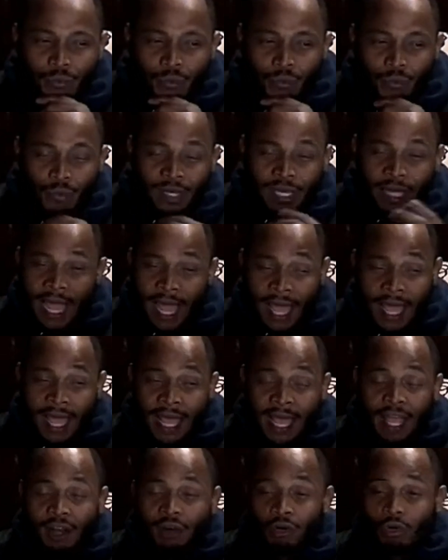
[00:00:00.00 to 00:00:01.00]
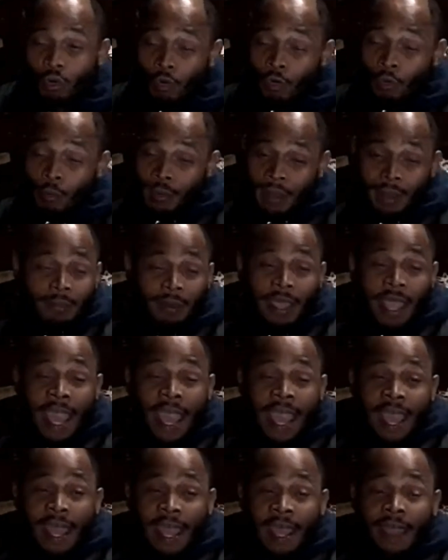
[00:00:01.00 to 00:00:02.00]
We had or maybe
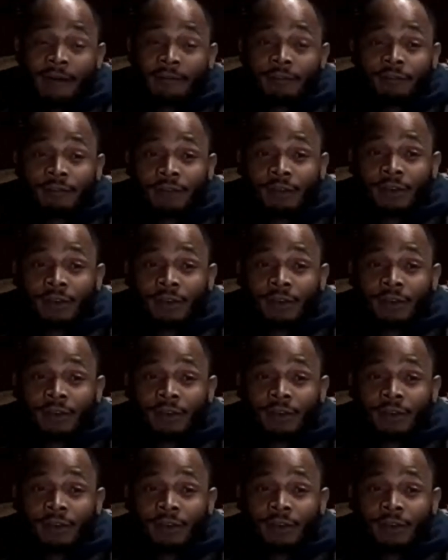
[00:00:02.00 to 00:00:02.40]
have